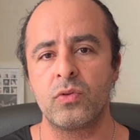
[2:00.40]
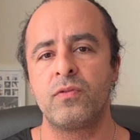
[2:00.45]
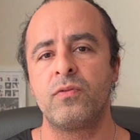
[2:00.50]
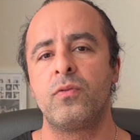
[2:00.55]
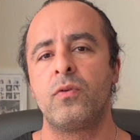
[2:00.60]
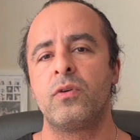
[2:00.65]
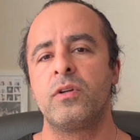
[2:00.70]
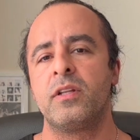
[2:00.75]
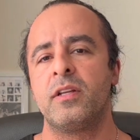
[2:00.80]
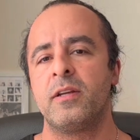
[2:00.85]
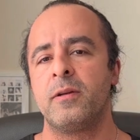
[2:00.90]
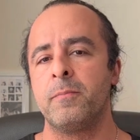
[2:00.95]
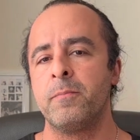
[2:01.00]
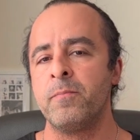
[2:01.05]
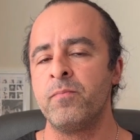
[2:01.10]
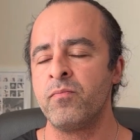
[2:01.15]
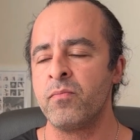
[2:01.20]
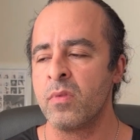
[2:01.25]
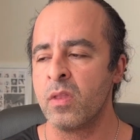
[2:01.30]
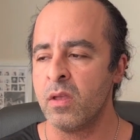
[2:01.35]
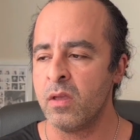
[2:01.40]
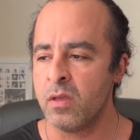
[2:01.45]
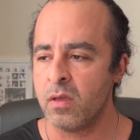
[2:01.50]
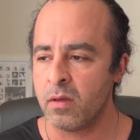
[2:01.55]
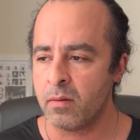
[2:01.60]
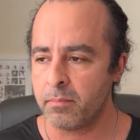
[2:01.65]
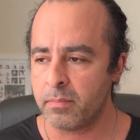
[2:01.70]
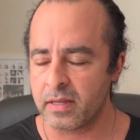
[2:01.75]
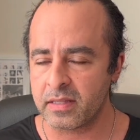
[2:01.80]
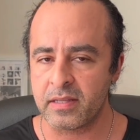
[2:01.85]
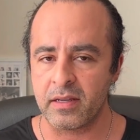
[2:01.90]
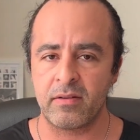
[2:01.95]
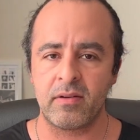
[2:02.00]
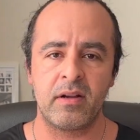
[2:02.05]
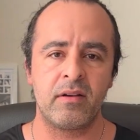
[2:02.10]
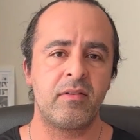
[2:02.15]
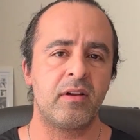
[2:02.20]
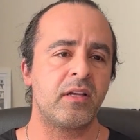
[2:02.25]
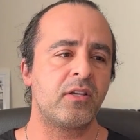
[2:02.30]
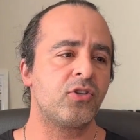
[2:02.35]
for the better
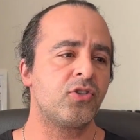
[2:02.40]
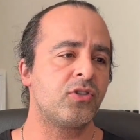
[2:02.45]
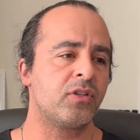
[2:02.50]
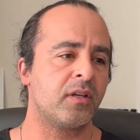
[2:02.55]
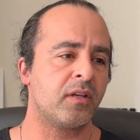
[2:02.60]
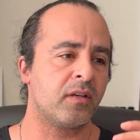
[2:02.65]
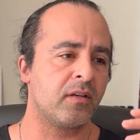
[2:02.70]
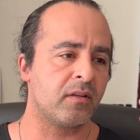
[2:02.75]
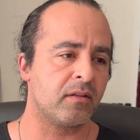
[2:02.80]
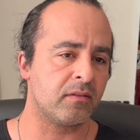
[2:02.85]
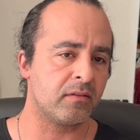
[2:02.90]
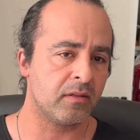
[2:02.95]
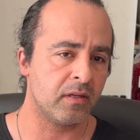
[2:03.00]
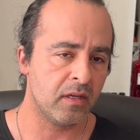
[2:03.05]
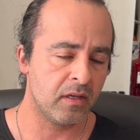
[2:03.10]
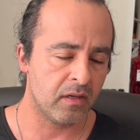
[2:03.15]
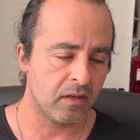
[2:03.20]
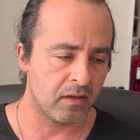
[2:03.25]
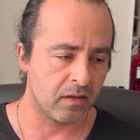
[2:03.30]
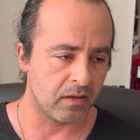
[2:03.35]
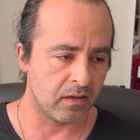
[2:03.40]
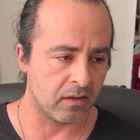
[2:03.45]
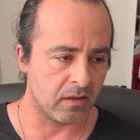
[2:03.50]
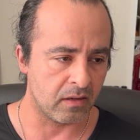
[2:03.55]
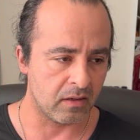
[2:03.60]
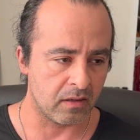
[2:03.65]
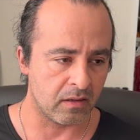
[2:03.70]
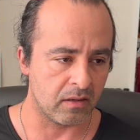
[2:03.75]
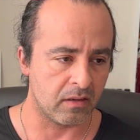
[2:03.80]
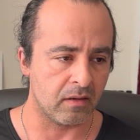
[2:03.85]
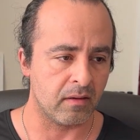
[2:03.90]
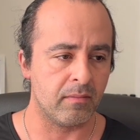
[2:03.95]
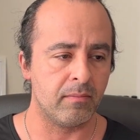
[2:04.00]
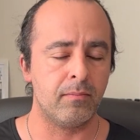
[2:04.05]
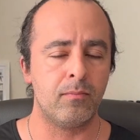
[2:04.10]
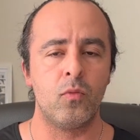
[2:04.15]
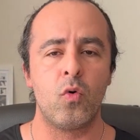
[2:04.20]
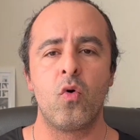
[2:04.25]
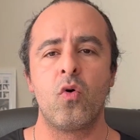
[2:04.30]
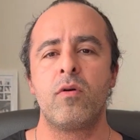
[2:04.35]
erection,
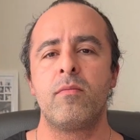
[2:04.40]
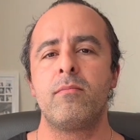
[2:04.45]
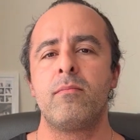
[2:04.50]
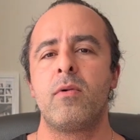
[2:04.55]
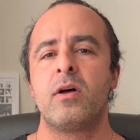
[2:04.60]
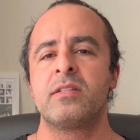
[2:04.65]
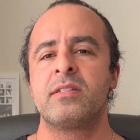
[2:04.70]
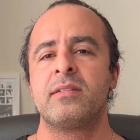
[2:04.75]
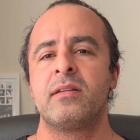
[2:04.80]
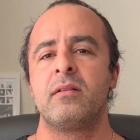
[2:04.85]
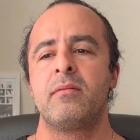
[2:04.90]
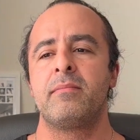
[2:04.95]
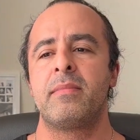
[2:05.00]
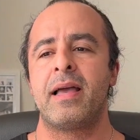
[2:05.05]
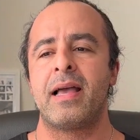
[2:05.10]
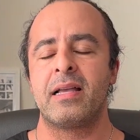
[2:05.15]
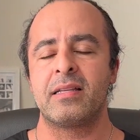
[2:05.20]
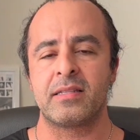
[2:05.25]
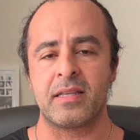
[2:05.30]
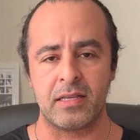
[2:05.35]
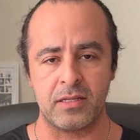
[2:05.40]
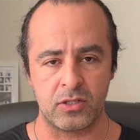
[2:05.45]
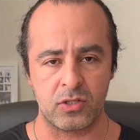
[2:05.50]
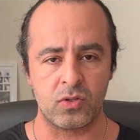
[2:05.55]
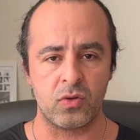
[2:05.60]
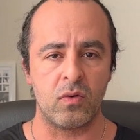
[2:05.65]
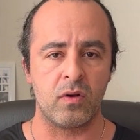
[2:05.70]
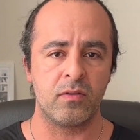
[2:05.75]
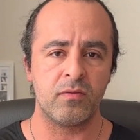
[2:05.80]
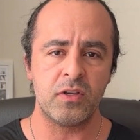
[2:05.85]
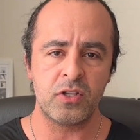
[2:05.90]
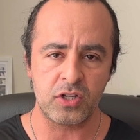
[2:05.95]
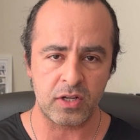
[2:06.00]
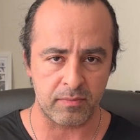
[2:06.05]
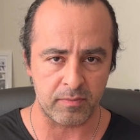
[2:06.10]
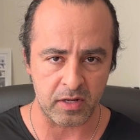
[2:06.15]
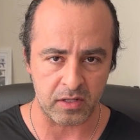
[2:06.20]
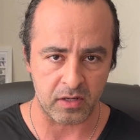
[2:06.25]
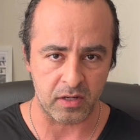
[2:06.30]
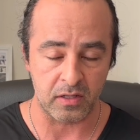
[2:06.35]
more muscle mass and so on, which I'm
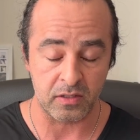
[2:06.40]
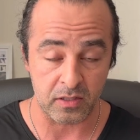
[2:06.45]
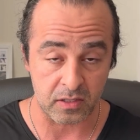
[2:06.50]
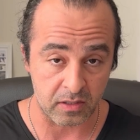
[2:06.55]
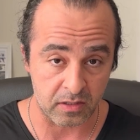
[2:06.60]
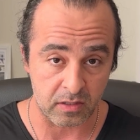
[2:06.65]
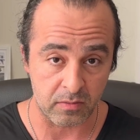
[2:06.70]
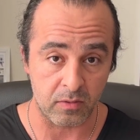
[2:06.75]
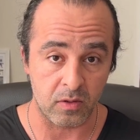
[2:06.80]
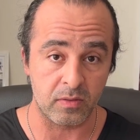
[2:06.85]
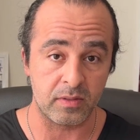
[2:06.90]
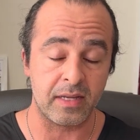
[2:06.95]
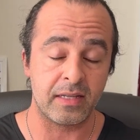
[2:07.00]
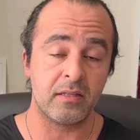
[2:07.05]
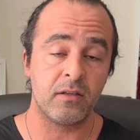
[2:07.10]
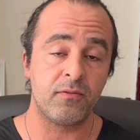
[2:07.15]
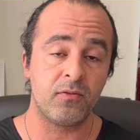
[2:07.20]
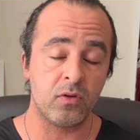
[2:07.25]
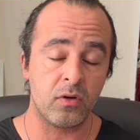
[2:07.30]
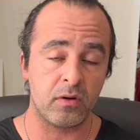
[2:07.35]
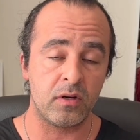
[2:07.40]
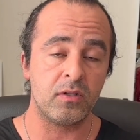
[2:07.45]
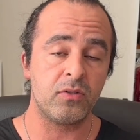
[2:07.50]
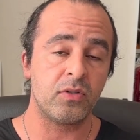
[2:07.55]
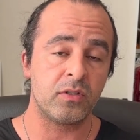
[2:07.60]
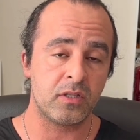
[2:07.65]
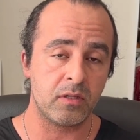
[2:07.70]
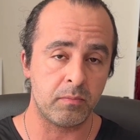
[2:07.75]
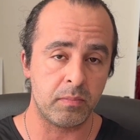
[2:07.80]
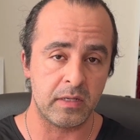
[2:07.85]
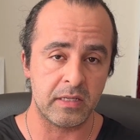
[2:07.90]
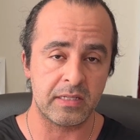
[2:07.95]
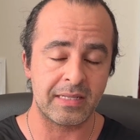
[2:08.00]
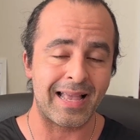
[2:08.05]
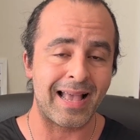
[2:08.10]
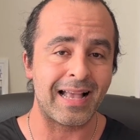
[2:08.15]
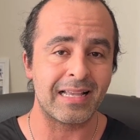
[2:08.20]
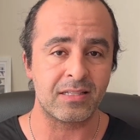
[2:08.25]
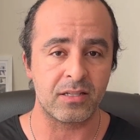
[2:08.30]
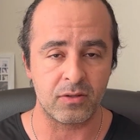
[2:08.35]
not going to discuss about that. If you are interested, please
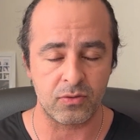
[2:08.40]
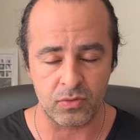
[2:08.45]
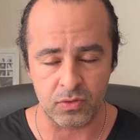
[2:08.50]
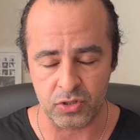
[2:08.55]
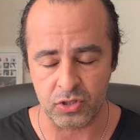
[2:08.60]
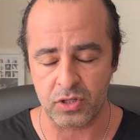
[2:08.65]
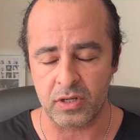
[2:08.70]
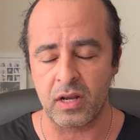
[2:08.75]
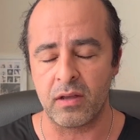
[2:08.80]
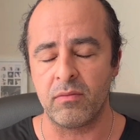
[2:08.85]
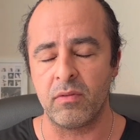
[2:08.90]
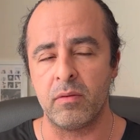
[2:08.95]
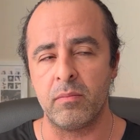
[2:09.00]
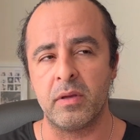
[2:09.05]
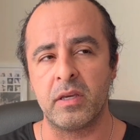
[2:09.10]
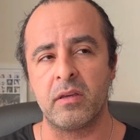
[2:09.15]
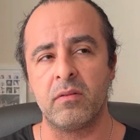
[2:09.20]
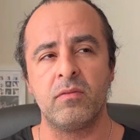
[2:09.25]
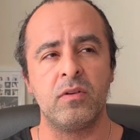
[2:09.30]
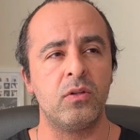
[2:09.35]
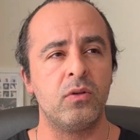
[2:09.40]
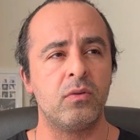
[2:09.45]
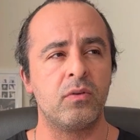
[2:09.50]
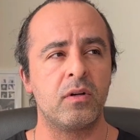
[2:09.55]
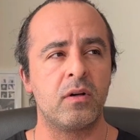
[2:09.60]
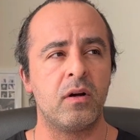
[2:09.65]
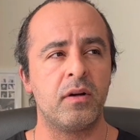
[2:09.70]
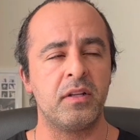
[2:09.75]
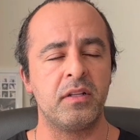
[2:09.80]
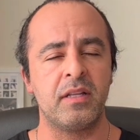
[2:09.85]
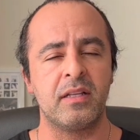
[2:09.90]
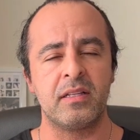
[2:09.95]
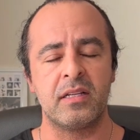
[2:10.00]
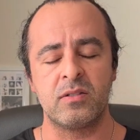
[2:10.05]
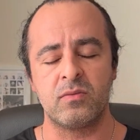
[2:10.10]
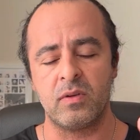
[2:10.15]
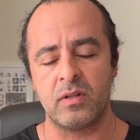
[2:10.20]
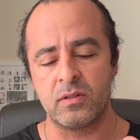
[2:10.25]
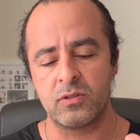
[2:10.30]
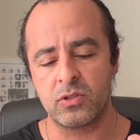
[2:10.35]
ask a question. I will make a video regarding that as
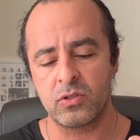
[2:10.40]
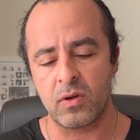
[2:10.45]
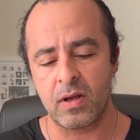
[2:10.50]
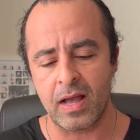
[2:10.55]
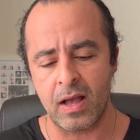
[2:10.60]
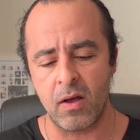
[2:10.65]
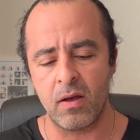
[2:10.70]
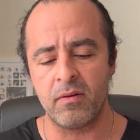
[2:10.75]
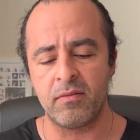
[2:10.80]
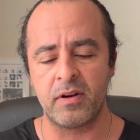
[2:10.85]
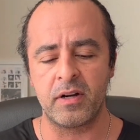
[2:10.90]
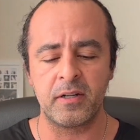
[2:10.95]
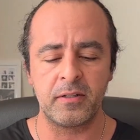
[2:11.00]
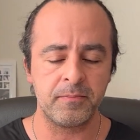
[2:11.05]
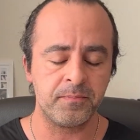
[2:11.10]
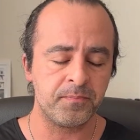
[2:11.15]
well. So however,